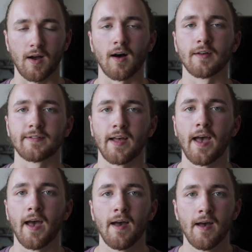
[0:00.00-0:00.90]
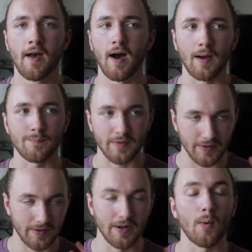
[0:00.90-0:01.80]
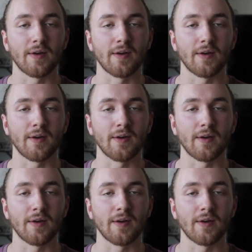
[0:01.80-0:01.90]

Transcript: cast here. Uh, no